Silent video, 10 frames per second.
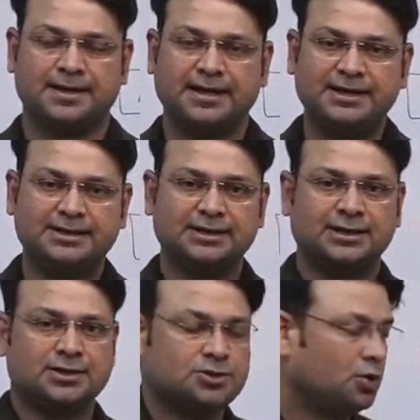right?
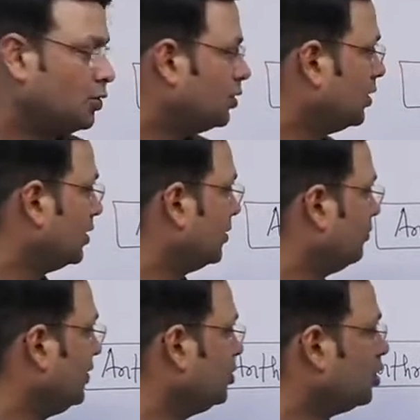So
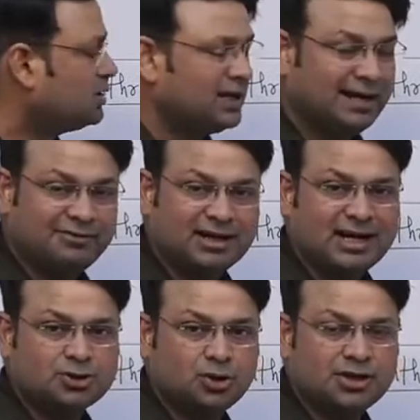we don't live in
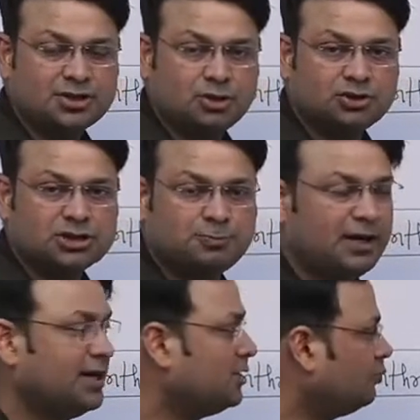isolation on this
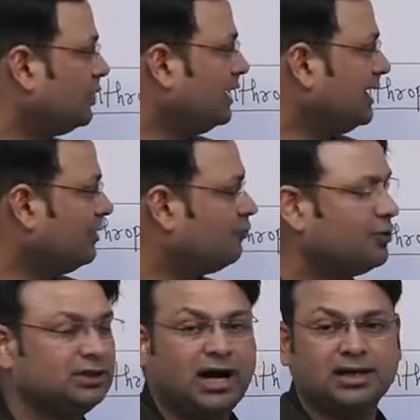planet, we live
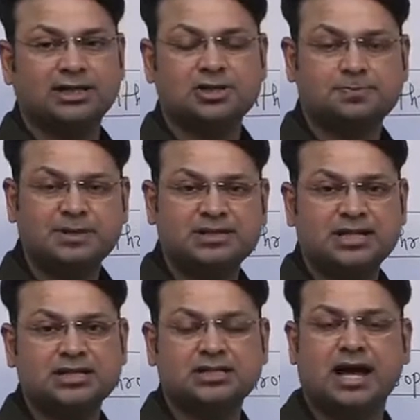with other
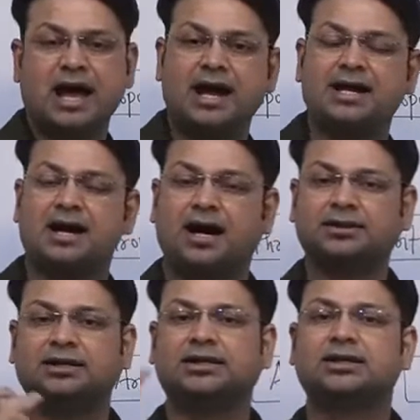species and
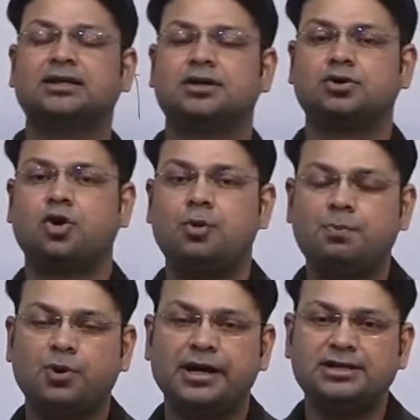other
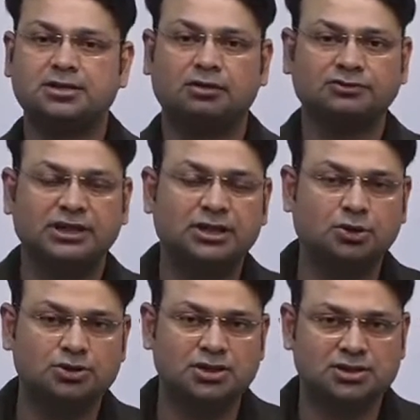components of the
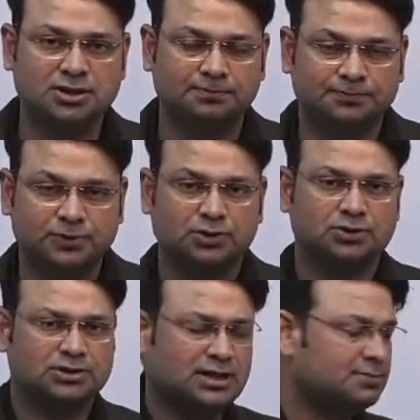ecosystem.
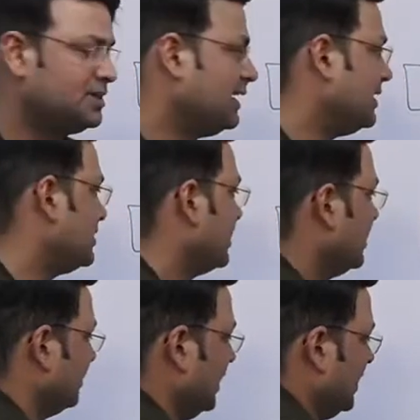Some
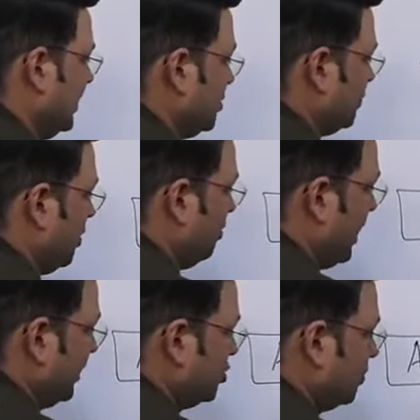says that it is from
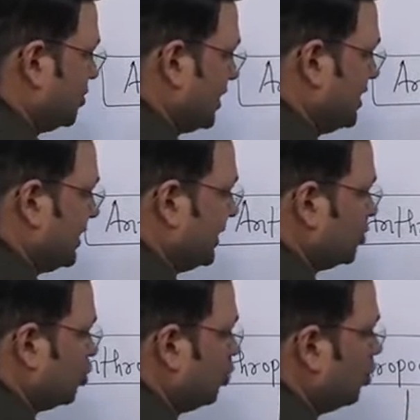
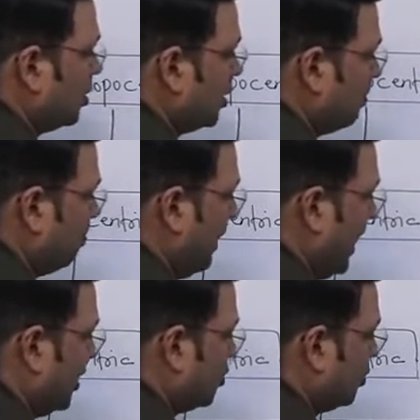anthropocentric to
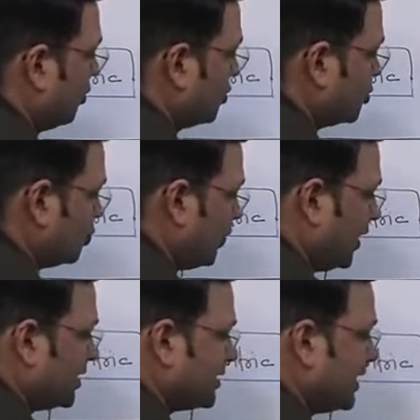
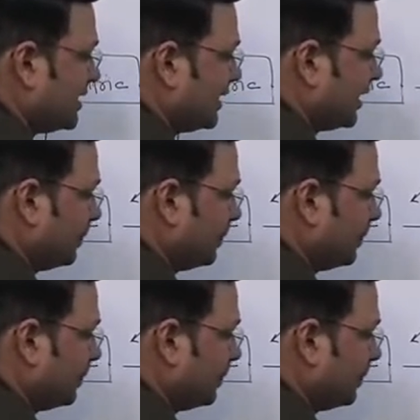biosphere centric